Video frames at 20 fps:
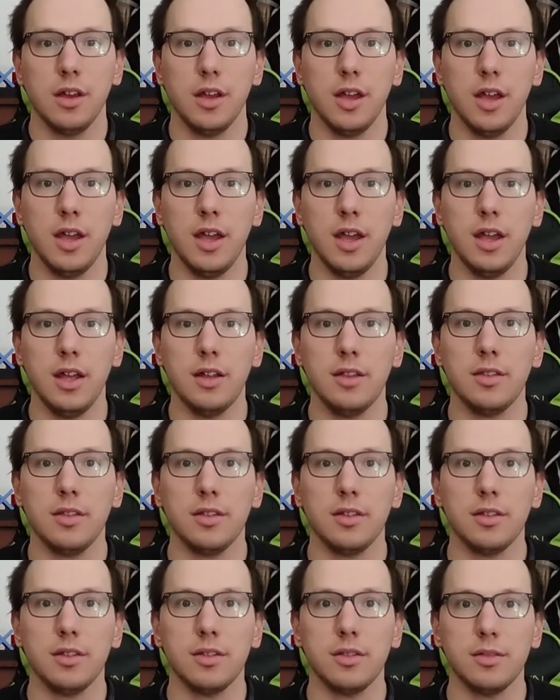And
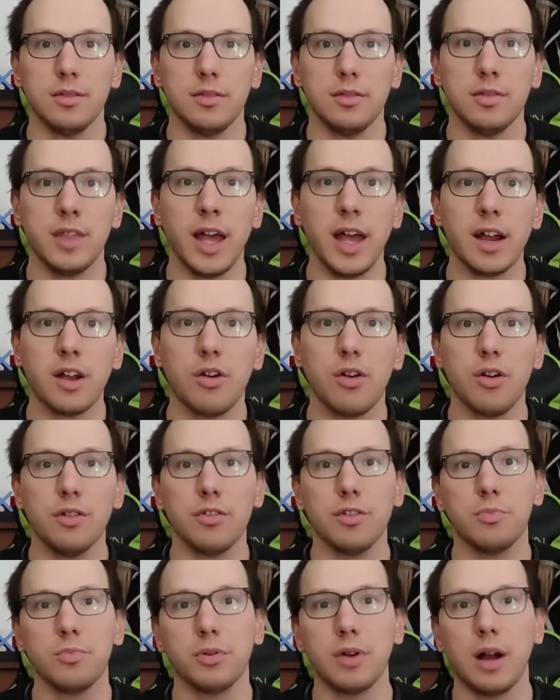that
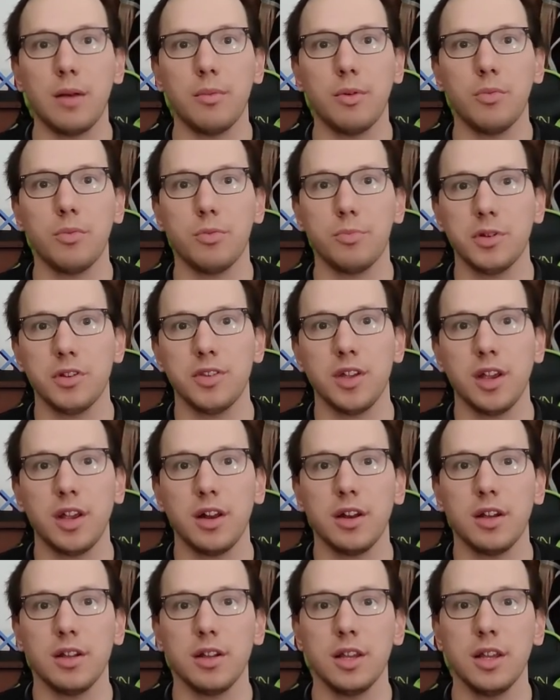causes problems,
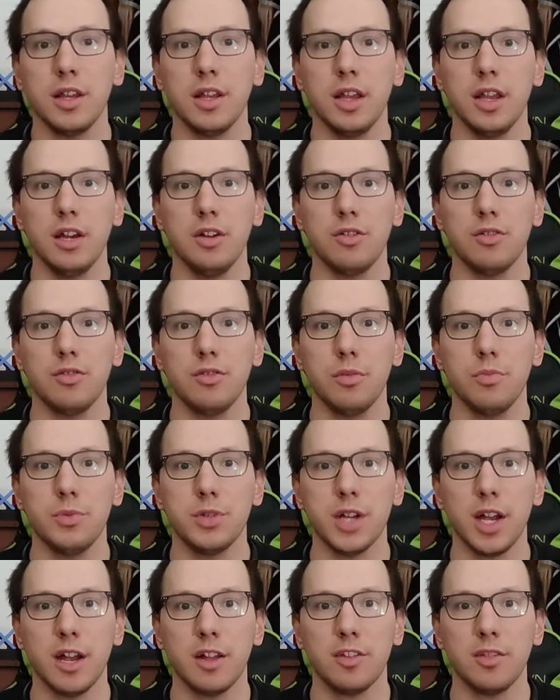particularly in group
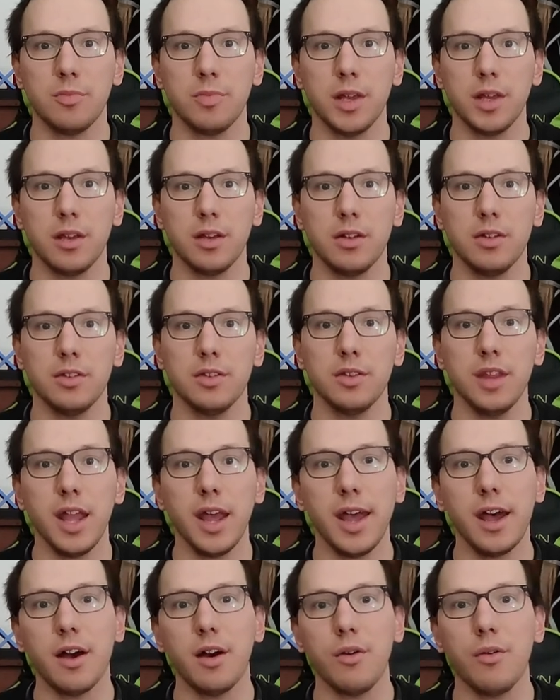chats, because
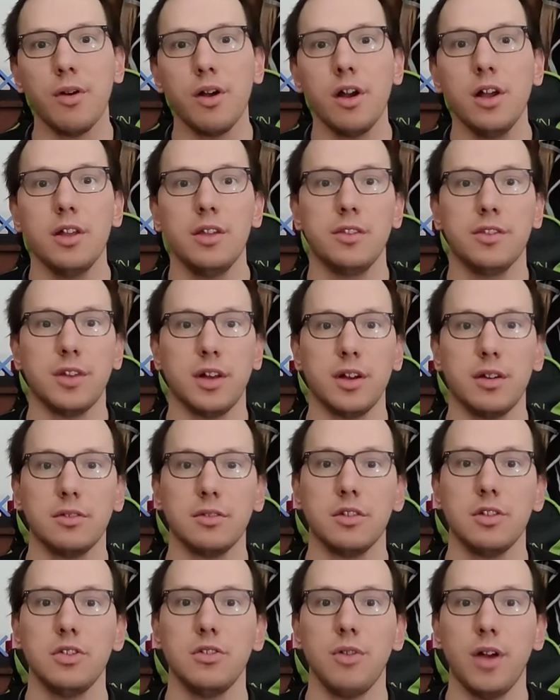now
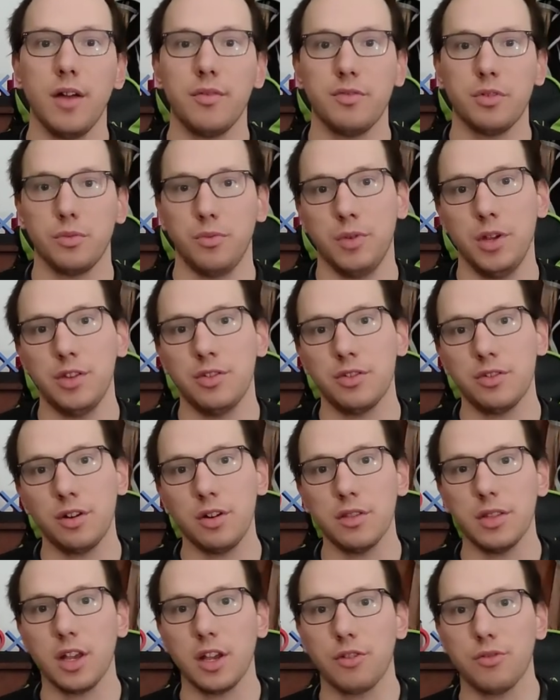suddenly you have to
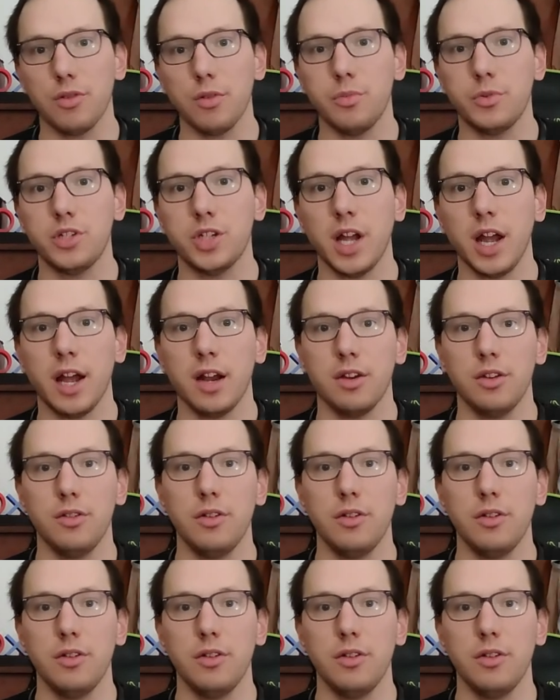restart that group chat.